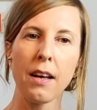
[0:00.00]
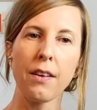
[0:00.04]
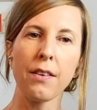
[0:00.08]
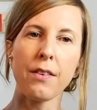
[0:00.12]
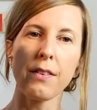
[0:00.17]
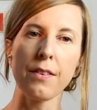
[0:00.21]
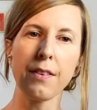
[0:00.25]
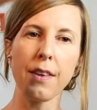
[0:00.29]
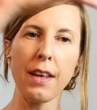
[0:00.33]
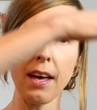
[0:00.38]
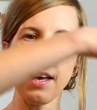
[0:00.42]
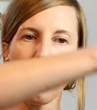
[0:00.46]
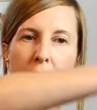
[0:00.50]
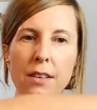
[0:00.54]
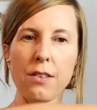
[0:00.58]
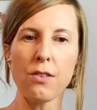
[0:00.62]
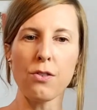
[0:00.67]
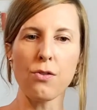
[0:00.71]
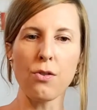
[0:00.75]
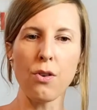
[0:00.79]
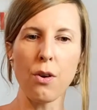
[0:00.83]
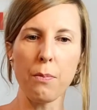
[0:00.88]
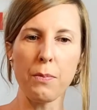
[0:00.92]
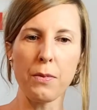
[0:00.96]
then
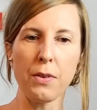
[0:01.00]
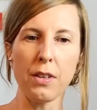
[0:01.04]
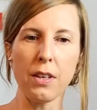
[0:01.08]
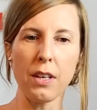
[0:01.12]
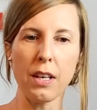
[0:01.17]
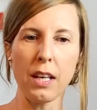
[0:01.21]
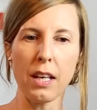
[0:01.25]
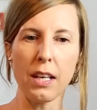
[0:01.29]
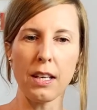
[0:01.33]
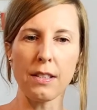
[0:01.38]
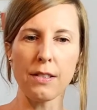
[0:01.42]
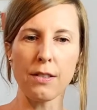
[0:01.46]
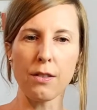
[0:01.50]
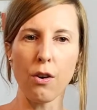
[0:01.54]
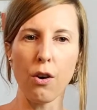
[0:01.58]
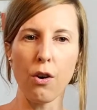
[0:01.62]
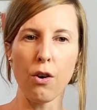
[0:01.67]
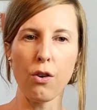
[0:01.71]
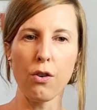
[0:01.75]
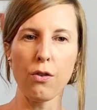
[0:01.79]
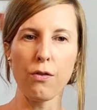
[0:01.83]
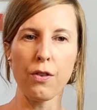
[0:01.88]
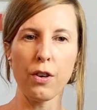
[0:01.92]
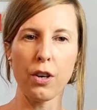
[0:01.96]
drop the knees
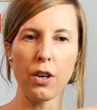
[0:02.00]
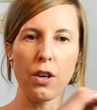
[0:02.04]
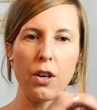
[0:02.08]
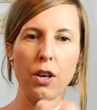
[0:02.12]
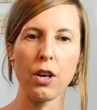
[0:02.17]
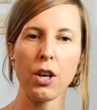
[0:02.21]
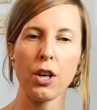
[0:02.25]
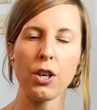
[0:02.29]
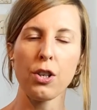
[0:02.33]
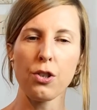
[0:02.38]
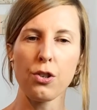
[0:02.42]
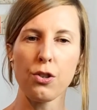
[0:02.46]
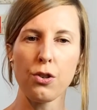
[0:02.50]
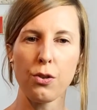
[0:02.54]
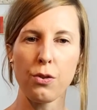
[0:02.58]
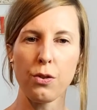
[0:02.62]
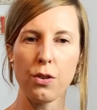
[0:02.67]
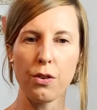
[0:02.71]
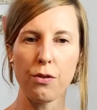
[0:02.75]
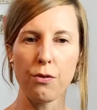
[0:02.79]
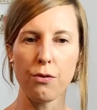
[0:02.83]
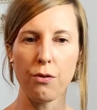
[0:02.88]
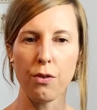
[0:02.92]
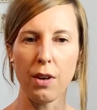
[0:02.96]
over to
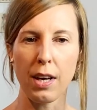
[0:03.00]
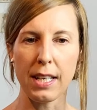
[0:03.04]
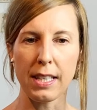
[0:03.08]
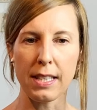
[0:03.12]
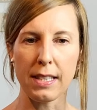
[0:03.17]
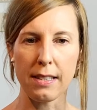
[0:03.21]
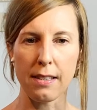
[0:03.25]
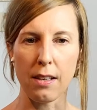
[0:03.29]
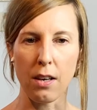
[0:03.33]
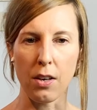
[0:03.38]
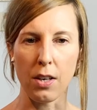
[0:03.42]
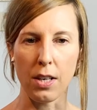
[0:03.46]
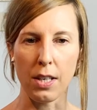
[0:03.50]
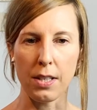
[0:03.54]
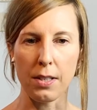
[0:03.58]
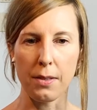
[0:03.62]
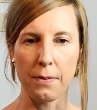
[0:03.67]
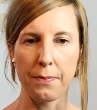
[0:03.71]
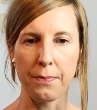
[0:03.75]
the right side.